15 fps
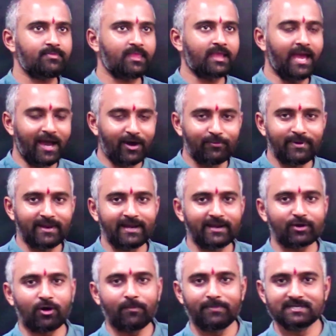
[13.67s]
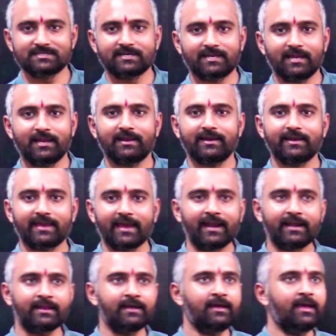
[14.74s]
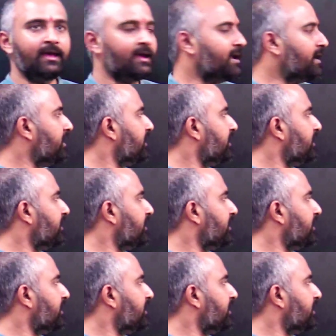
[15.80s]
I have been a top percentiler in CAT, and